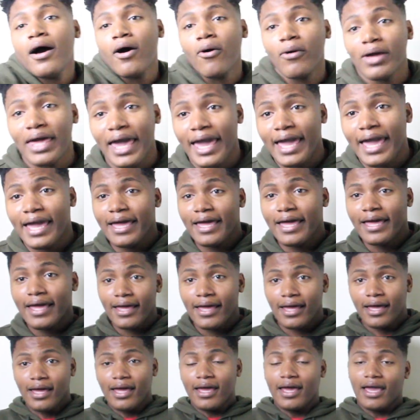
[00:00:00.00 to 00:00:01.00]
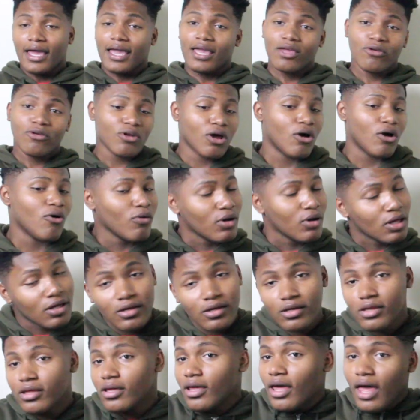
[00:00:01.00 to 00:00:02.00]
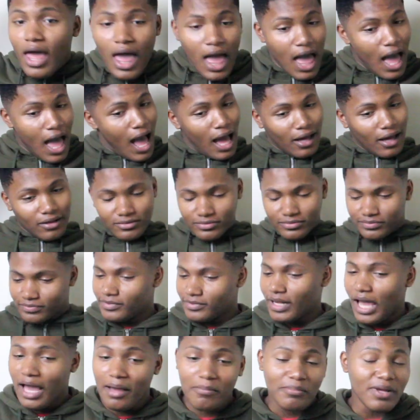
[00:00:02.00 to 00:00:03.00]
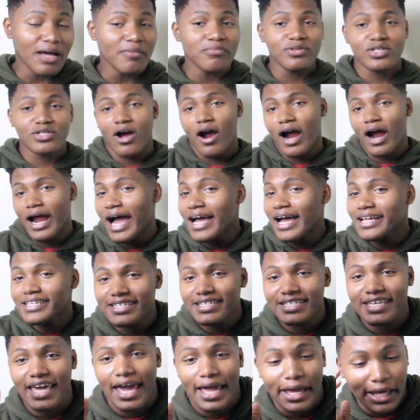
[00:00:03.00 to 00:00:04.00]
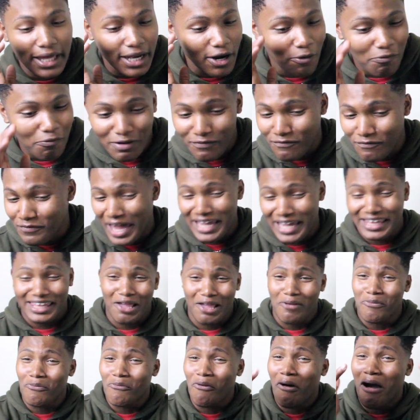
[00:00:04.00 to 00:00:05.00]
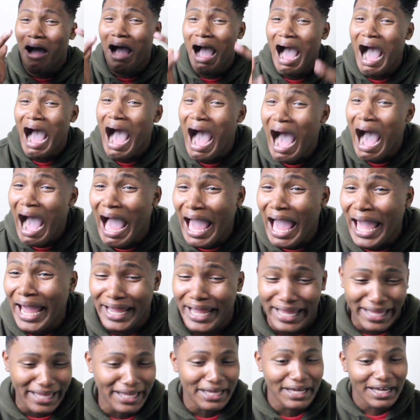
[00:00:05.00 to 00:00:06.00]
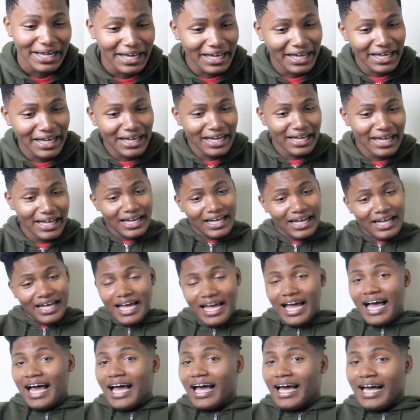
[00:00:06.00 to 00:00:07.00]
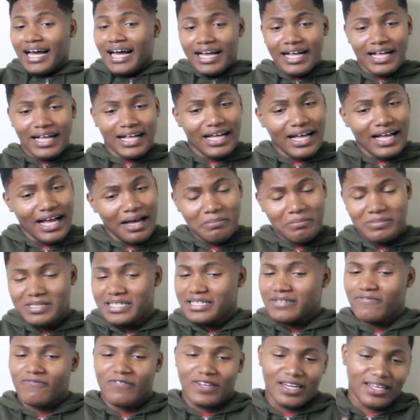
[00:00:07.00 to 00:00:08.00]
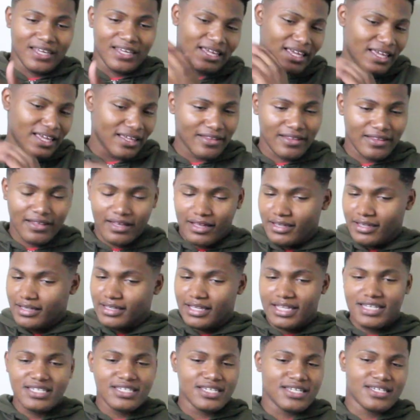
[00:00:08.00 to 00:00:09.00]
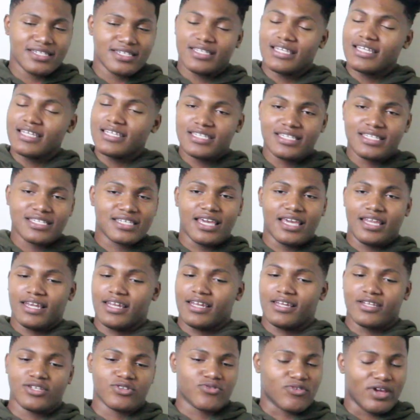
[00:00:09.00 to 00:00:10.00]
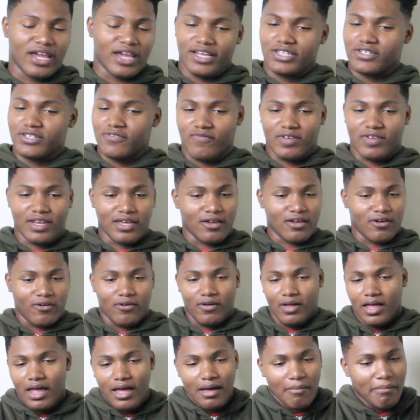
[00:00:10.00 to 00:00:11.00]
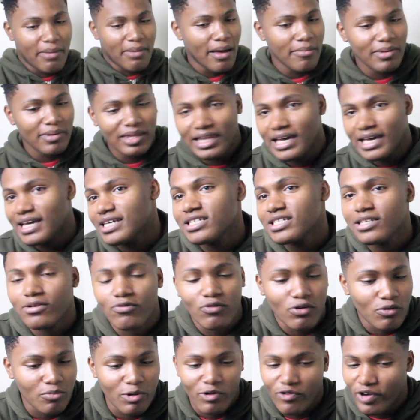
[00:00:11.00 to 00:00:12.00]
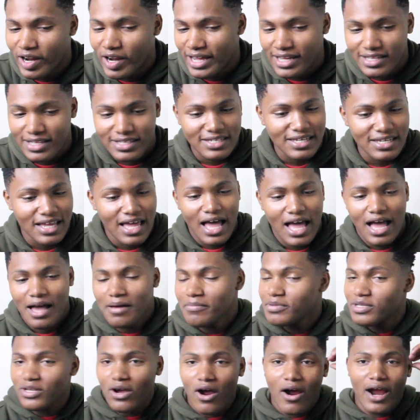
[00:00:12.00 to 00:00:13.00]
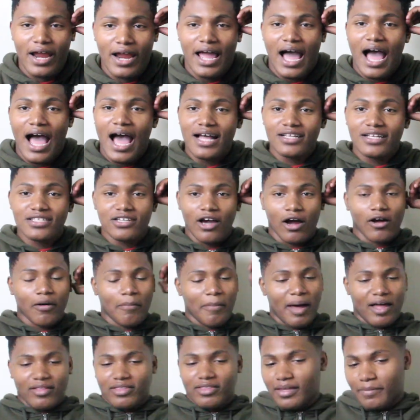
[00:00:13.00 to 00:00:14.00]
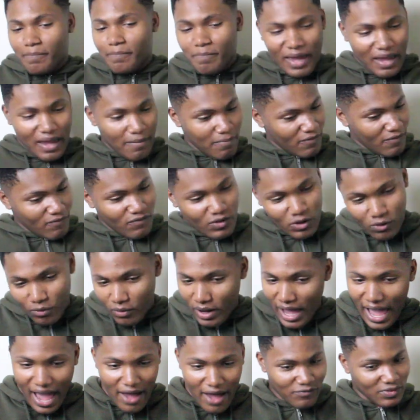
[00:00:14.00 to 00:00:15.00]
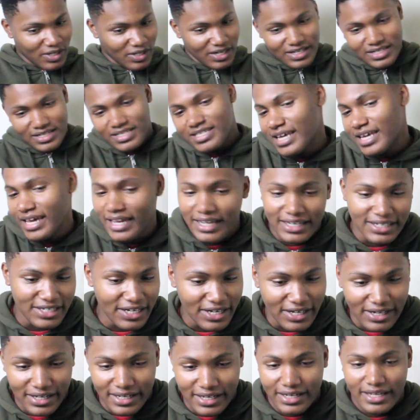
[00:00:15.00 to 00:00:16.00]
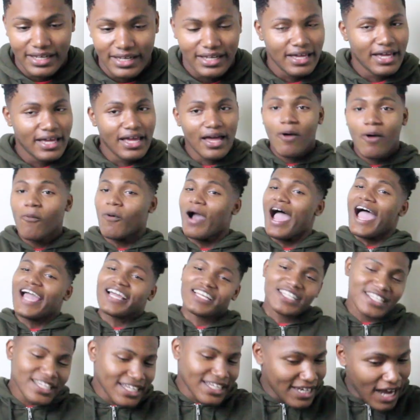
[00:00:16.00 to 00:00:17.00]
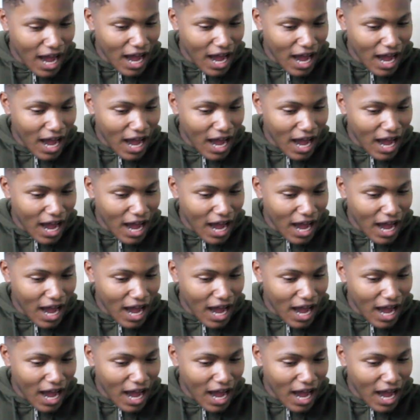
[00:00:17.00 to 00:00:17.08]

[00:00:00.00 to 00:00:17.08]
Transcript: Okay? And you know, I'm sorry, I just can't get over the fact that why? I'm just finna, let's just get into this reaction video. Bobby Lashley, Roman Reigns. I'm sorry, I'll talk about the pay-per-view after this thing done. Well, actually,